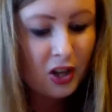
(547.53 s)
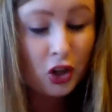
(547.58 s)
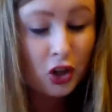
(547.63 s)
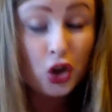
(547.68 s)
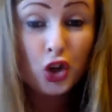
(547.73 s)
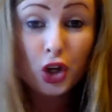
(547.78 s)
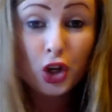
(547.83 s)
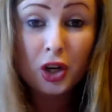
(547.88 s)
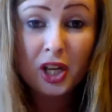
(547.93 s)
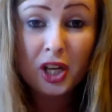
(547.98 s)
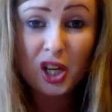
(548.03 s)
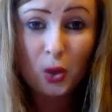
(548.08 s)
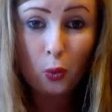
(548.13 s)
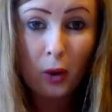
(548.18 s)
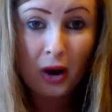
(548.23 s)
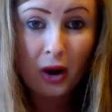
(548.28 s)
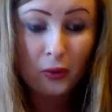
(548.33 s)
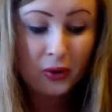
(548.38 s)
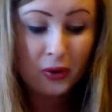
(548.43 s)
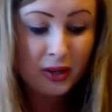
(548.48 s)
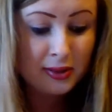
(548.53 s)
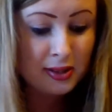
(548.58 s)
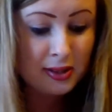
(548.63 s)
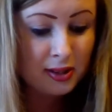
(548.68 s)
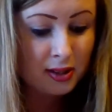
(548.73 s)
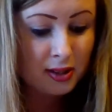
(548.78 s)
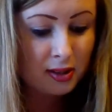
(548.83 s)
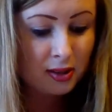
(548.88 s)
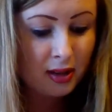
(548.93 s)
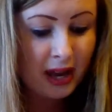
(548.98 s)
journey to
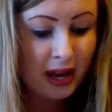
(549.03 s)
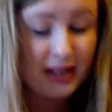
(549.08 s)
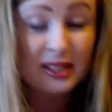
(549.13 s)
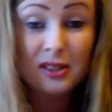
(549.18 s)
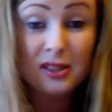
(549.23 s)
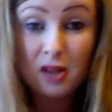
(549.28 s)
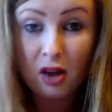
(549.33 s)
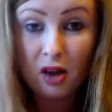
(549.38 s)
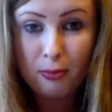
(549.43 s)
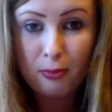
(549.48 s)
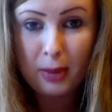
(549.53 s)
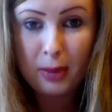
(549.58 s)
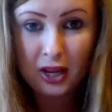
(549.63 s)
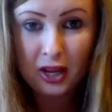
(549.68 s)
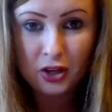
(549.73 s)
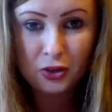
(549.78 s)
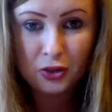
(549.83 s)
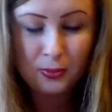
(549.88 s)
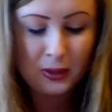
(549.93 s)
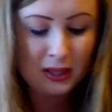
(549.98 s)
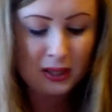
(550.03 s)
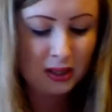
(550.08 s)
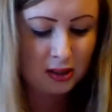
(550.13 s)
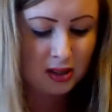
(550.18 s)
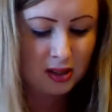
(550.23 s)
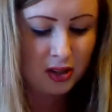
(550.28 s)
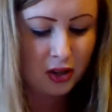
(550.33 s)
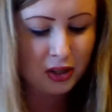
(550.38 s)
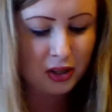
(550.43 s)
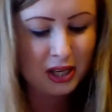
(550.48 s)
wellness, and self-management.
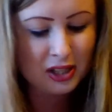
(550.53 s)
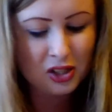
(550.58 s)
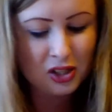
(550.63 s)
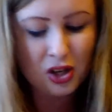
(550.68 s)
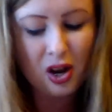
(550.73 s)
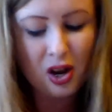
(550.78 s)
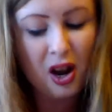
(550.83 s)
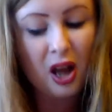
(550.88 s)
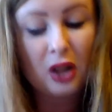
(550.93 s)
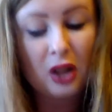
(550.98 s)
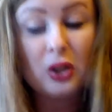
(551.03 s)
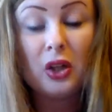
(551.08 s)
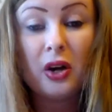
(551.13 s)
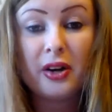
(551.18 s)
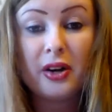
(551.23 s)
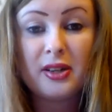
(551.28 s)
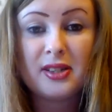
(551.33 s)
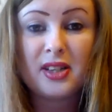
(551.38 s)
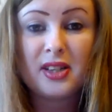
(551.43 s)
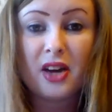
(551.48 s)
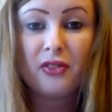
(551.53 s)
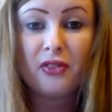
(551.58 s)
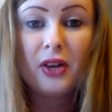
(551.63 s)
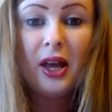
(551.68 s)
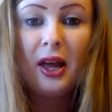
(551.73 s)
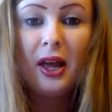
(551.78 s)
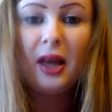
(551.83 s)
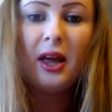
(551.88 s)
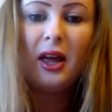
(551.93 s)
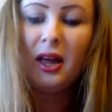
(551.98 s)
So it's got a lot of stuff.
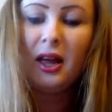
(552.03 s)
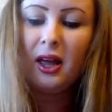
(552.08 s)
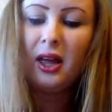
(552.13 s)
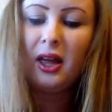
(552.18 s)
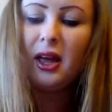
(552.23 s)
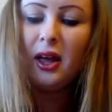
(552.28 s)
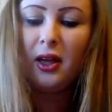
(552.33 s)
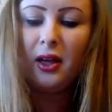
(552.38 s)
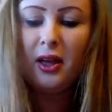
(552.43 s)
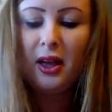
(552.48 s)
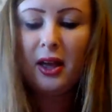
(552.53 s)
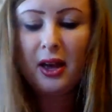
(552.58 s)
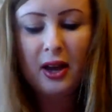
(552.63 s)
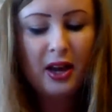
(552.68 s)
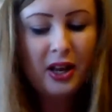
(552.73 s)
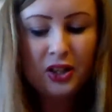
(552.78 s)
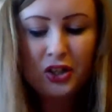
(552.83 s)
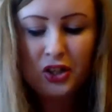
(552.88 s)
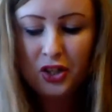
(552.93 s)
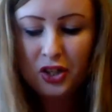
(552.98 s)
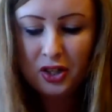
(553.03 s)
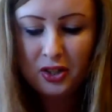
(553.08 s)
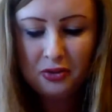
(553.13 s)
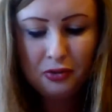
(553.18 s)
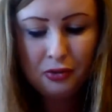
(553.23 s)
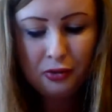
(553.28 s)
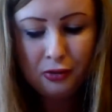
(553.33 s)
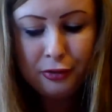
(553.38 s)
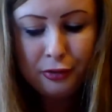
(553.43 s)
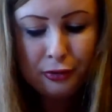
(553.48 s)
It's just
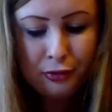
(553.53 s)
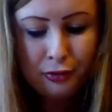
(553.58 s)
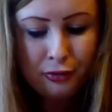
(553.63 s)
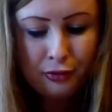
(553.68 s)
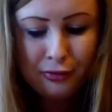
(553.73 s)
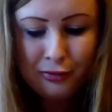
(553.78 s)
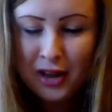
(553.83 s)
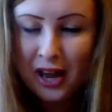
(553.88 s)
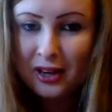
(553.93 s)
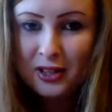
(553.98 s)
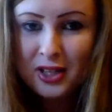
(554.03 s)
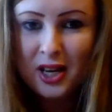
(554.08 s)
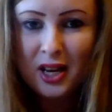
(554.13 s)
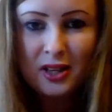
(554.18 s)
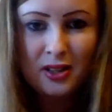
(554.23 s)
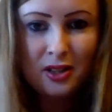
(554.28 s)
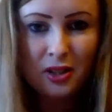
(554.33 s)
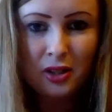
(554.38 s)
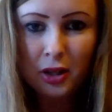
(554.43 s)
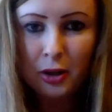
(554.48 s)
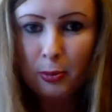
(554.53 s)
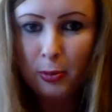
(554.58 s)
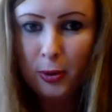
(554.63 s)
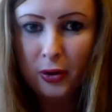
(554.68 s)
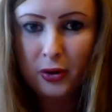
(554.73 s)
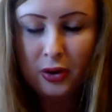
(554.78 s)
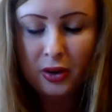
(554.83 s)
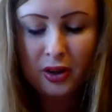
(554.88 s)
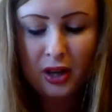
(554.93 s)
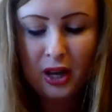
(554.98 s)
a fantastic
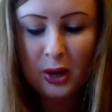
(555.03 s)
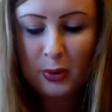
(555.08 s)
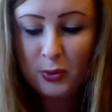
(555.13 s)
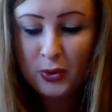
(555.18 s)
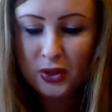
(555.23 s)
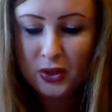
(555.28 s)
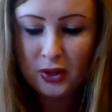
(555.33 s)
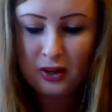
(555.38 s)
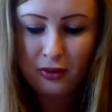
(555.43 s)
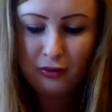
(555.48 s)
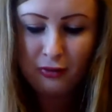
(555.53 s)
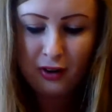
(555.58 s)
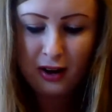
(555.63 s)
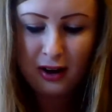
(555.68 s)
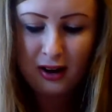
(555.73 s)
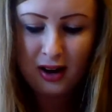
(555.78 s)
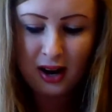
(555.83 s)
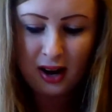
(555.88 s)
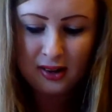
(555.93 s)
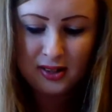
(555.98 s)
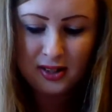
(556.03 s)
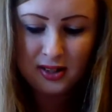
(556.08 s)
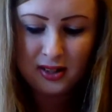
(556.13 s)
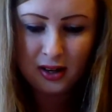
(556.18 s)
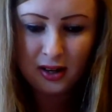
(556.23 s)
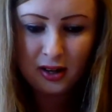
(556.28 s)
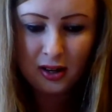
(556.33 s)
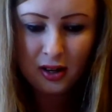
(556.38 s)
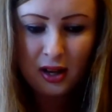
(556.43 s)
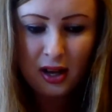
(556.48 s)
book, absolutely
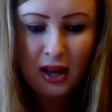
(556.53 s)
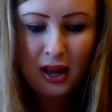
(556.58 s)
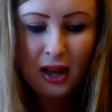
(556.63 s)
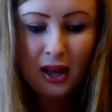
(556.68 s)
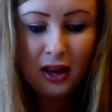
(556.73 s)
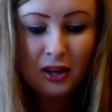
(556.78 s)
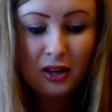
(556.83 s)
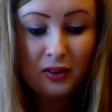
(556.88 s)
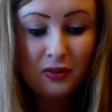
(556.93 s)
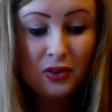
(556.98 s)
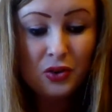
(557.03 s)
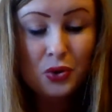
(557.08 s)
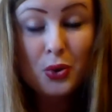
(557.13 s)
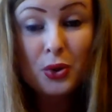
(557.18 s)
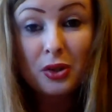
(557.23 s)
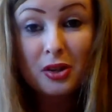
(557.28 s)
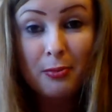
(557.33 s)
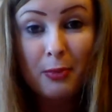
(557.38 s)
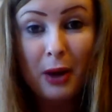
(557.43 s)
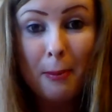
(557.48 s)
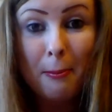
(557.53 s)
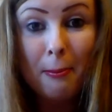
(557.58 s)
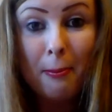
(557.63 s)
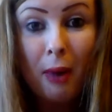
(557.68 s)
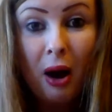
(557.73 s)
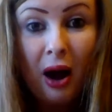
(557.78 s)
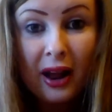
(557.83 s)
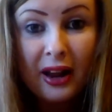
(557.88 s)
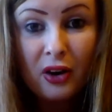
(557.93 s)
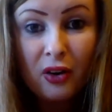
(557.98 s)
fantastic. It even talks about
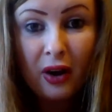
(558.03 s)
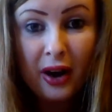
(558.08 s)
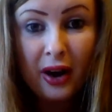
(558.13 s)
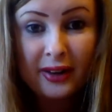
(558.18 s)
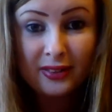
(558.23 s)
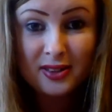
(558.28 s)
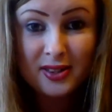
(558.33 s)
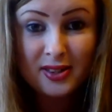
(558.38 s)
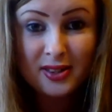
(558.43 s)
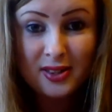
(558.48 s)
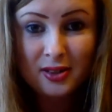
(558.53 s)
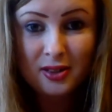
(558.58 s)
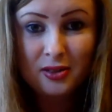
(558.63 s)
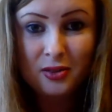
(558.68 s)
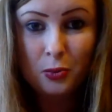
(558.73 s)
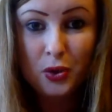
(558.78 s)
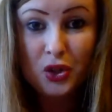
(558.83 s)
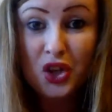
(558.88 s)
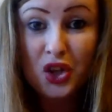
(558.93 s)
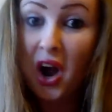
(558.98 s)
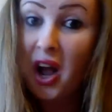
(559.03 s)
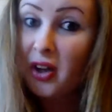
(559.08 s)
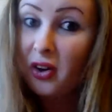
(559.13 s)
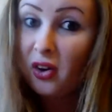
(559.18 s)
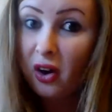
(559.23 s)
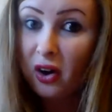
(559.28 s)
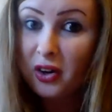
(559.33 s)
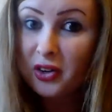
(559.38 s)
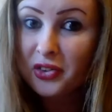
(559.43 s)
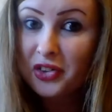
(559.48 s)
migraines, which I
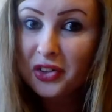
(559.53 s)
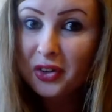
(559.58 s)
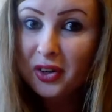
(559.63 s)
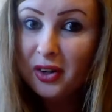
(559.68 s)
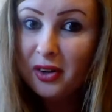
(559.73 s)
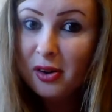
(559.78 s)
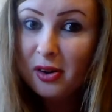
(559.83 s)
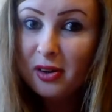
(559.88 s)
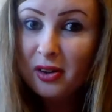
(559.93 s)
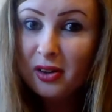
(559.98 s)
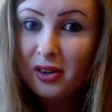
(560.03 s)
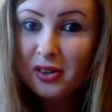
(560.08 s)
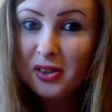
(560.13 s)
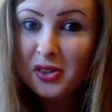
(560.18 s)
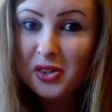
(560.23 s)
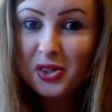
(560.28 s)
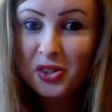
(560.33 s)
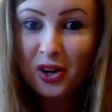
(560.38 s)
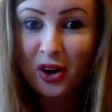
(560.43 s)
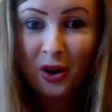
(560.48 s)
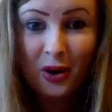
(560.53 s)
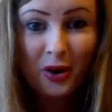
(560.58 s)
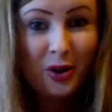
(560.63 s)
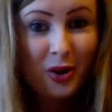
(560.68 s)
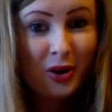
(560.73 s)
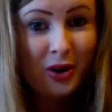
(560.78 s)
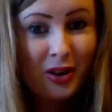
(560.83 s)
got. So,